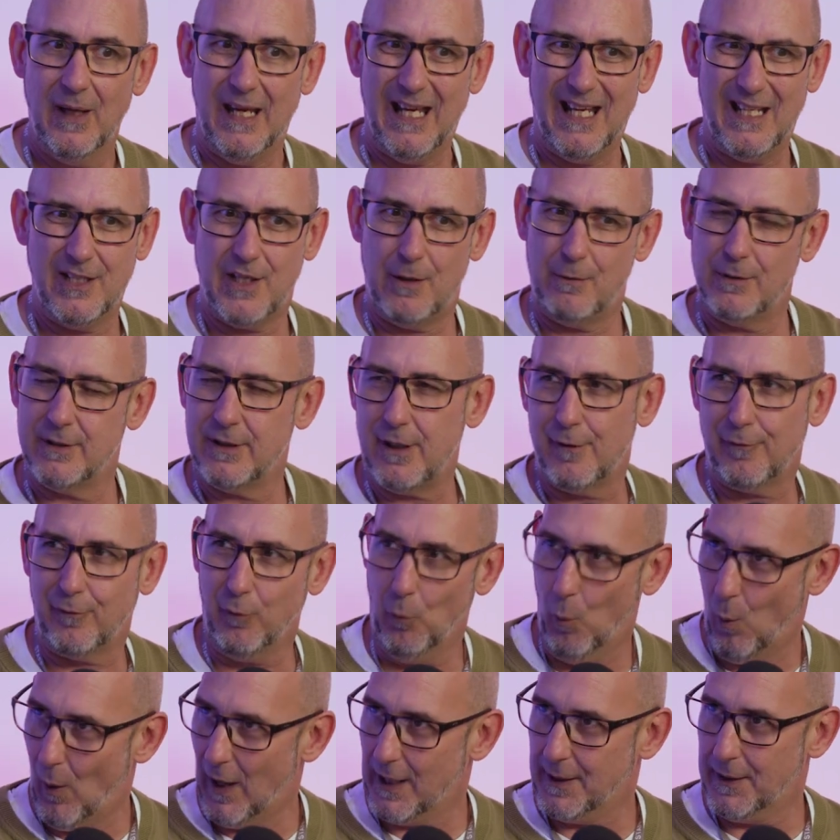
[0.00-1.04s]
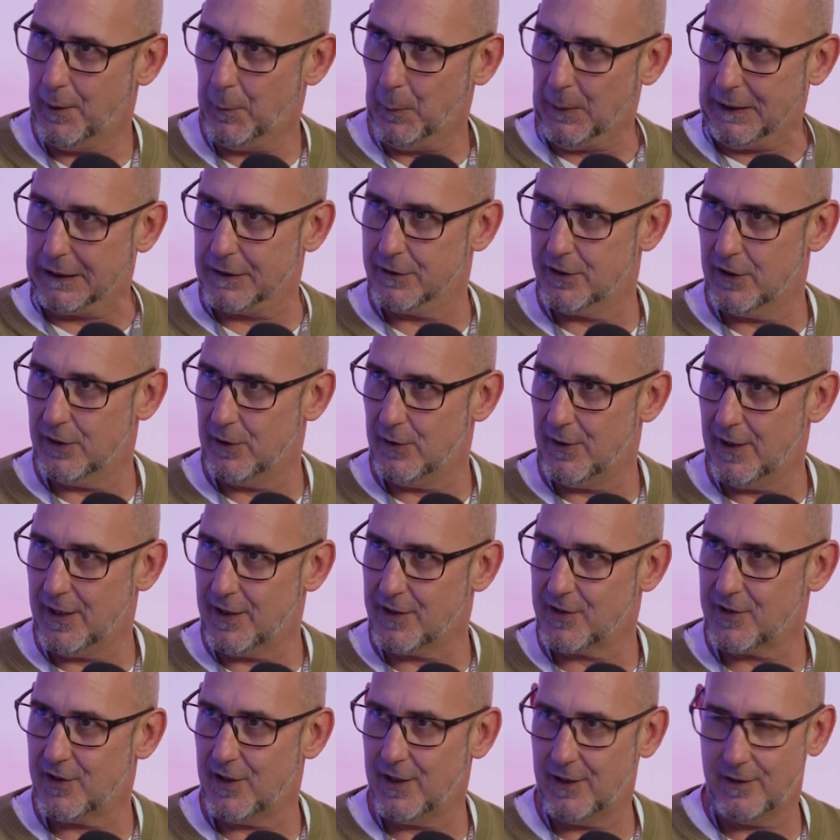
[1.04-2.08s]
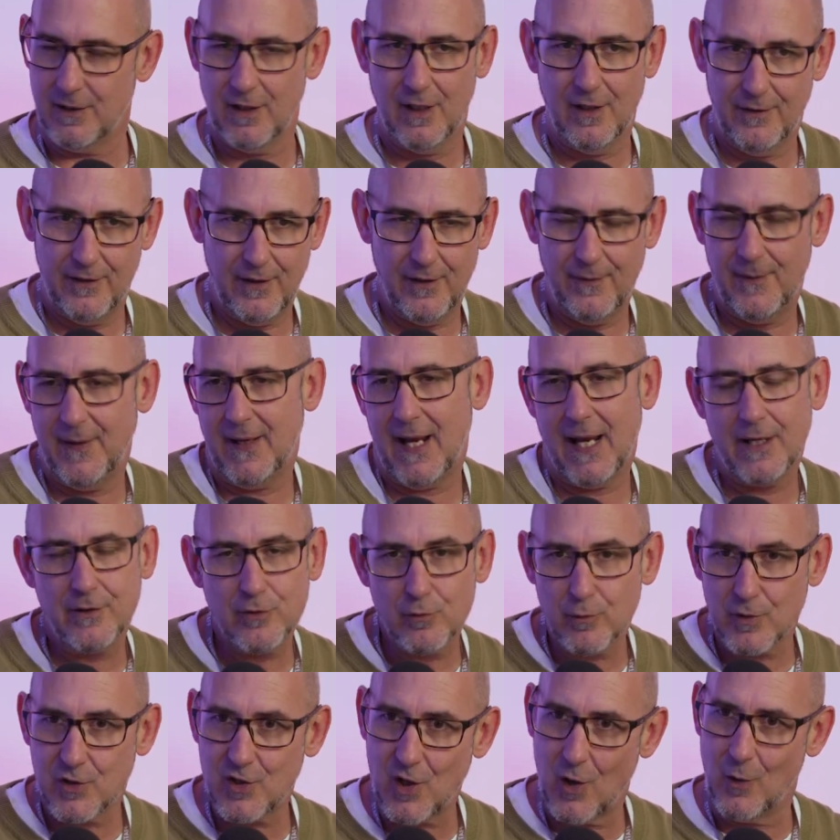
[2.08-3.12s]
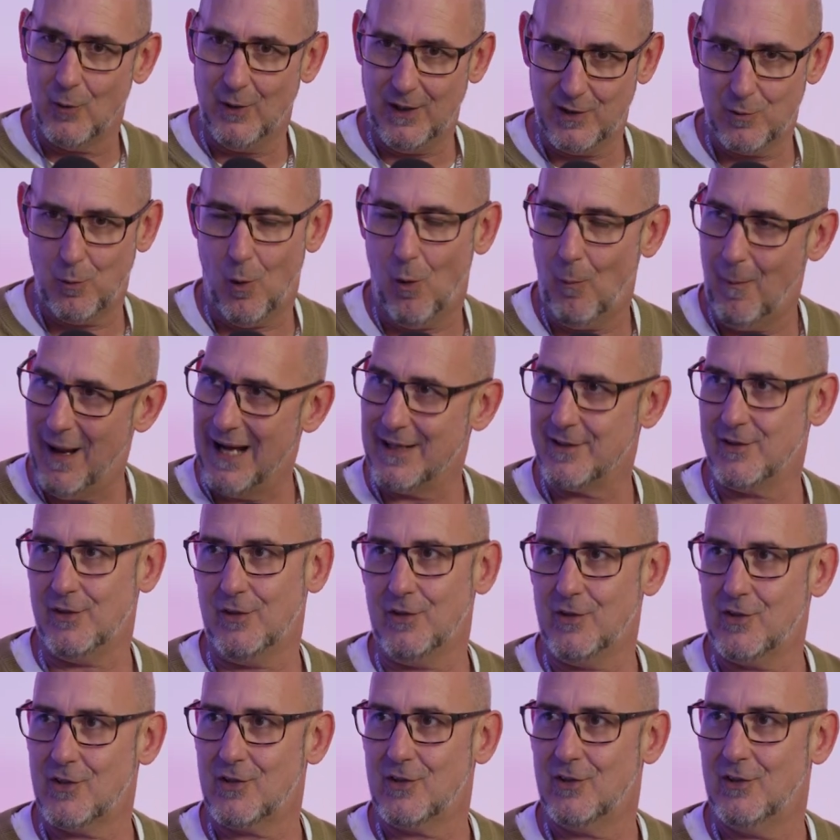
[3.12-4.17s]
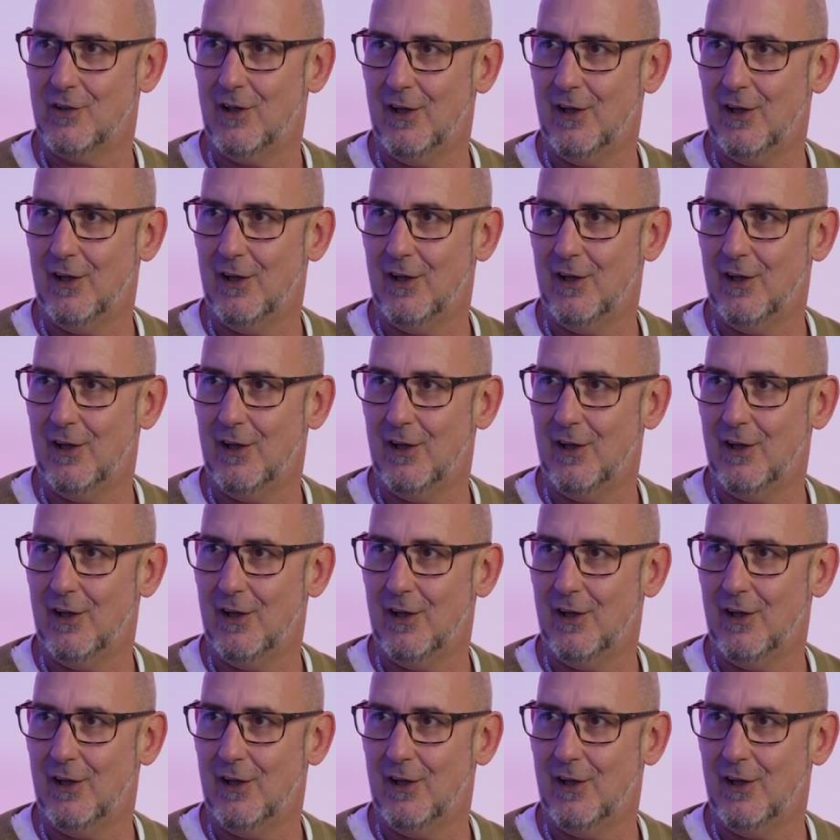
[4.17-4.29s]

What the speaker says: is there a different way that we can do this? The the end result is what matters.